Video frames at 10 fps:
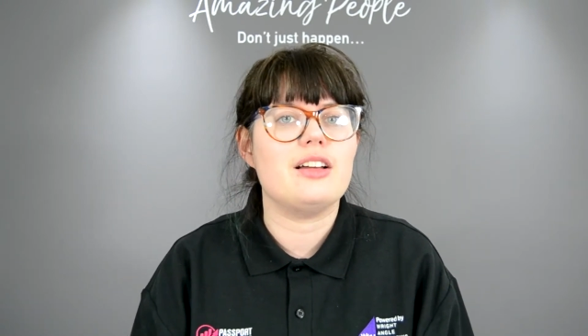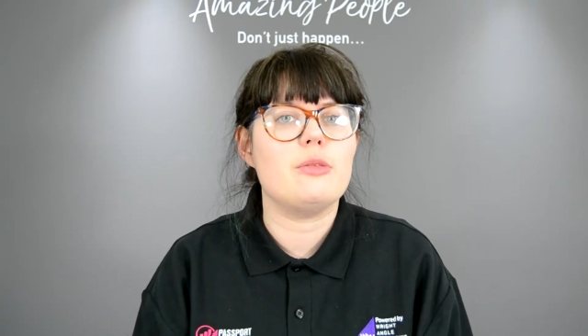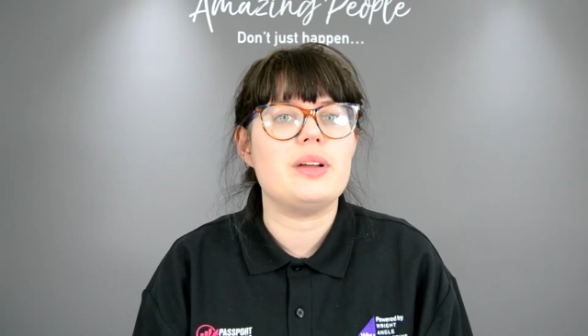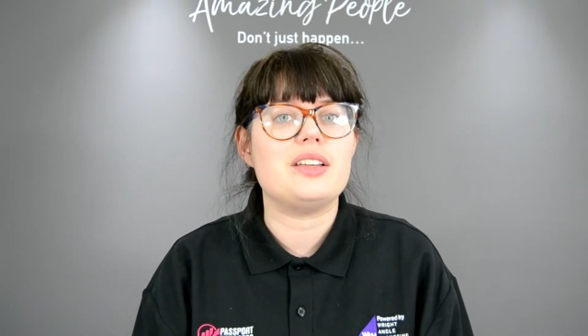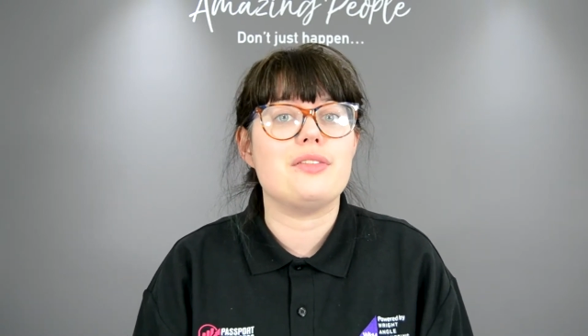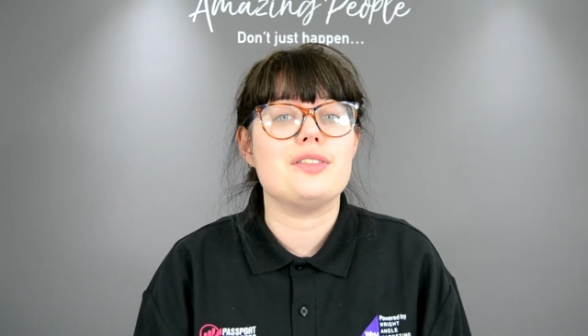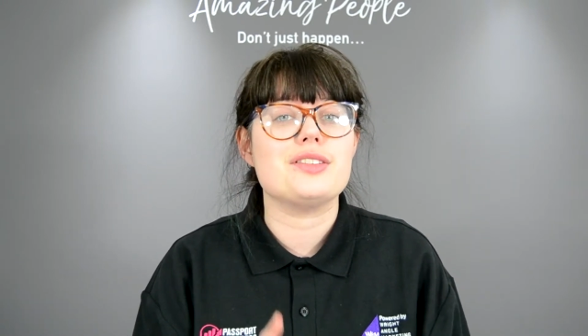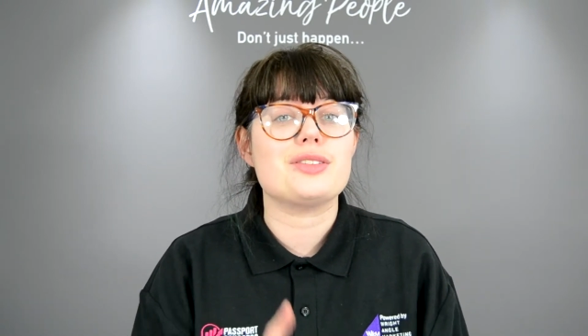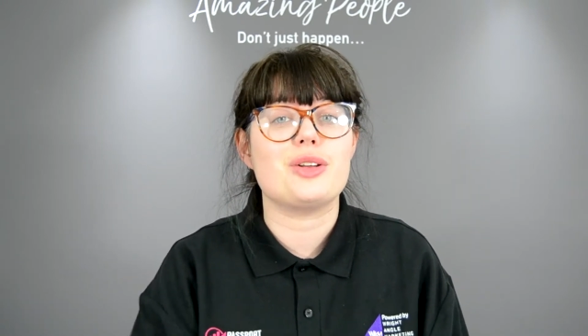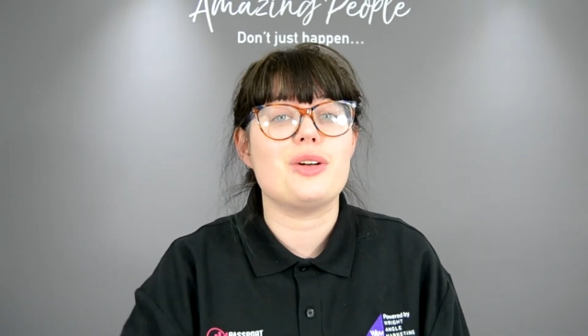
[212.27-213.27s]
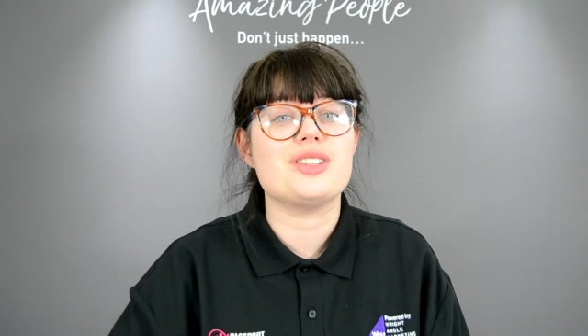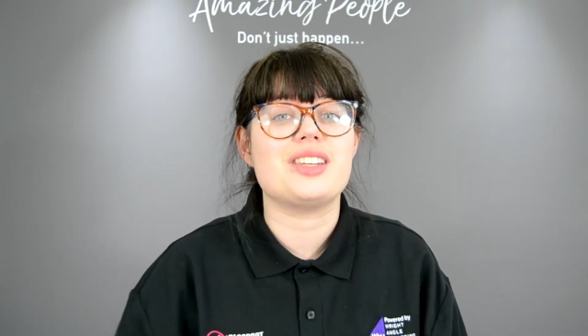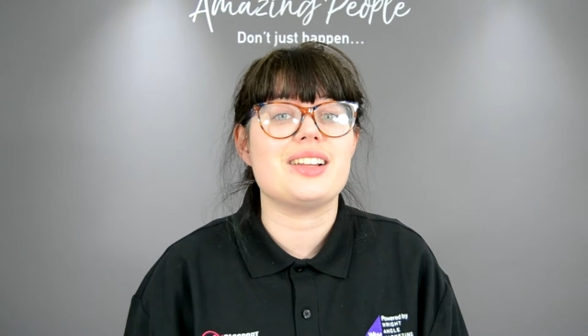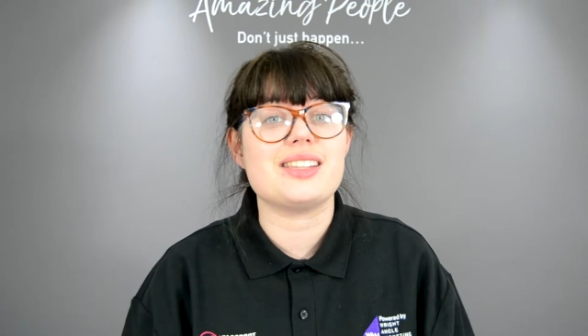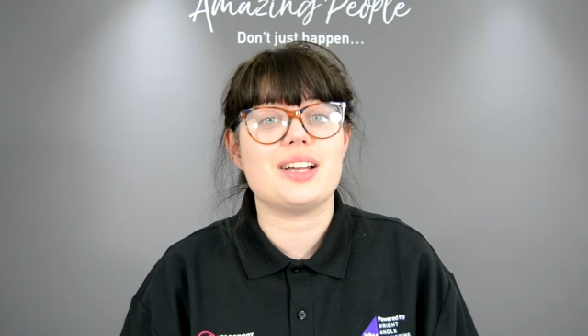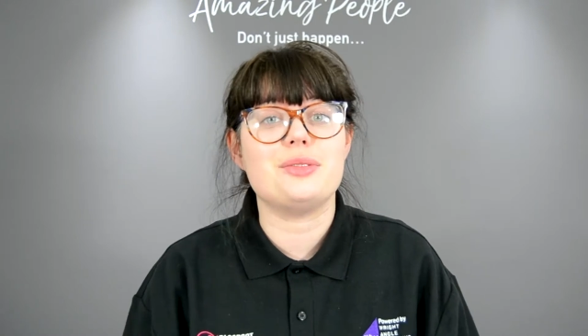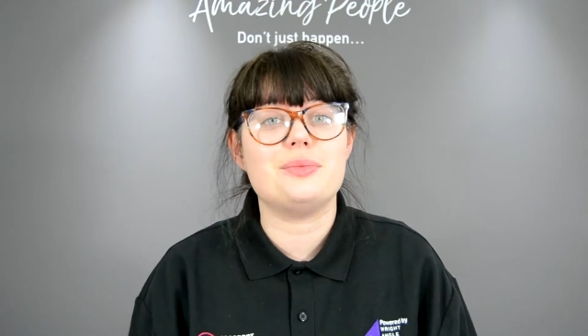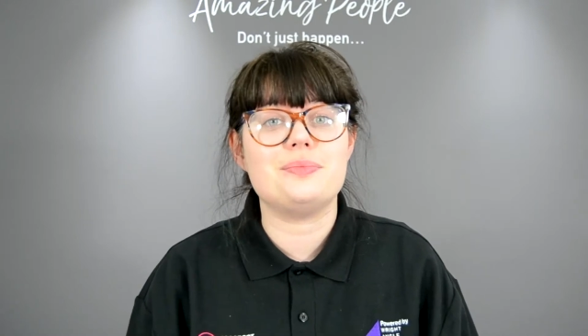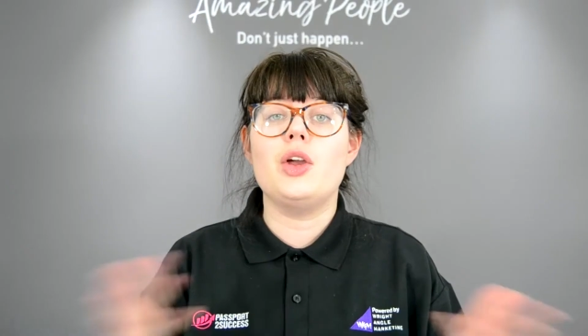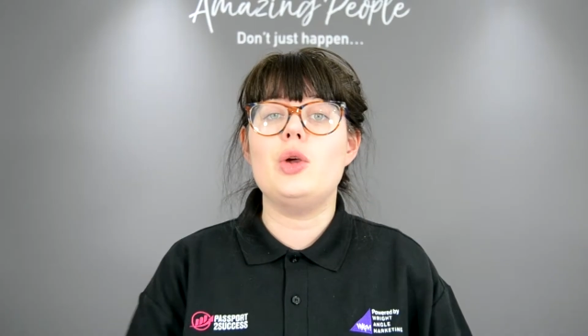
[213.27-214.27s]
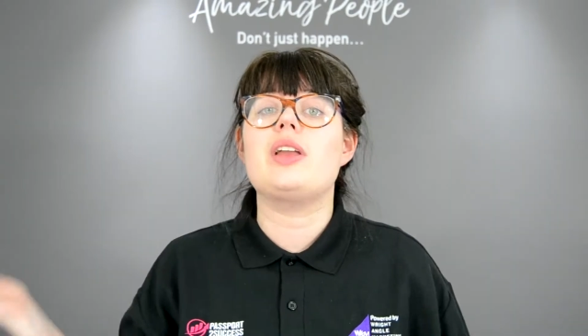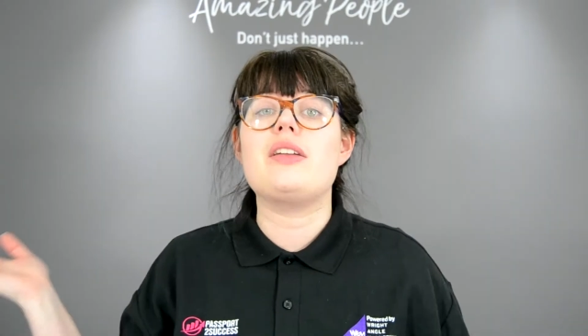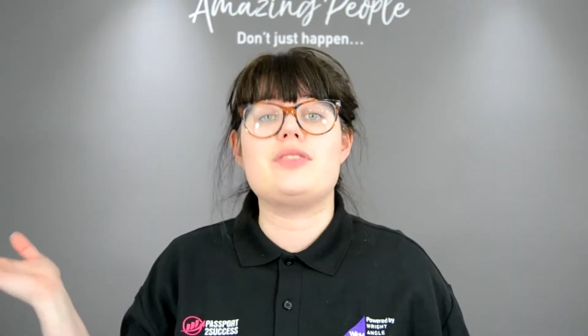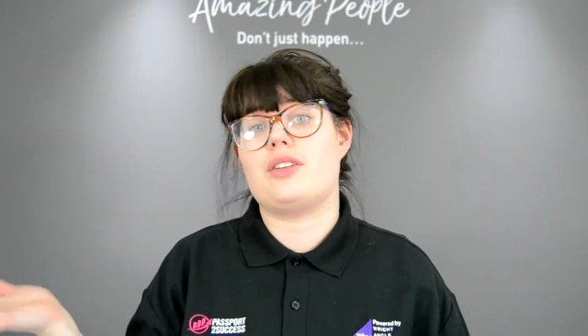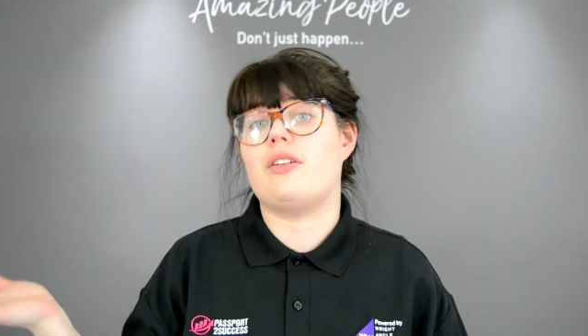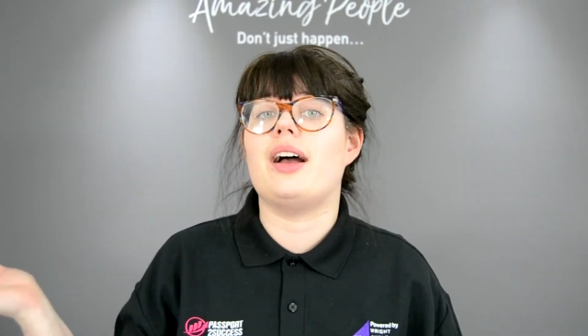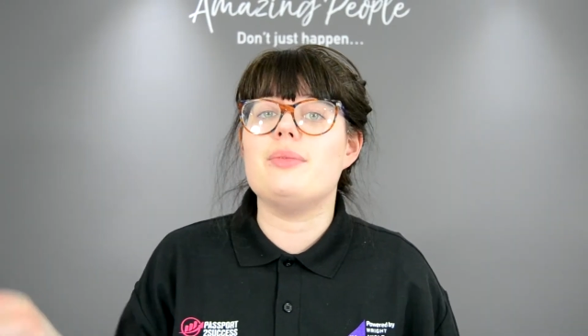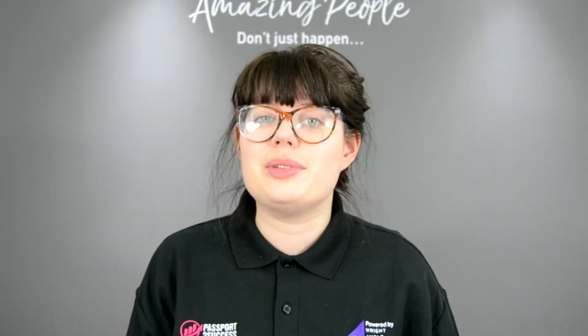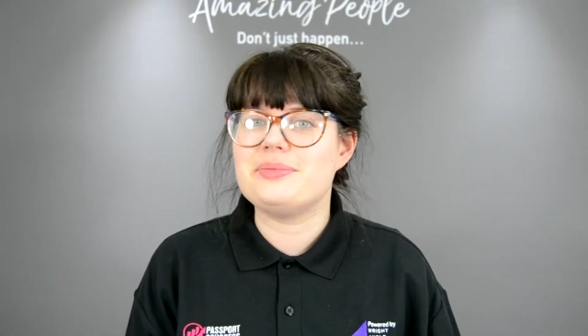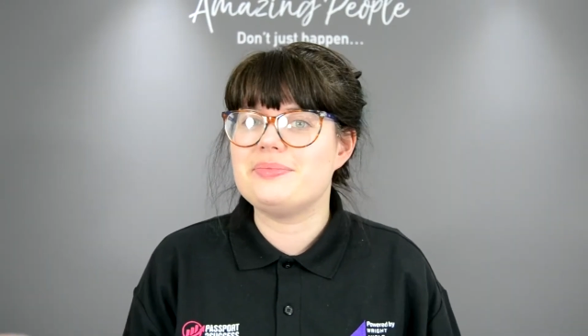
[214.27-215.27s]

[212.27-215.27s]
a little bit different so yours stands out. Who gives a crap?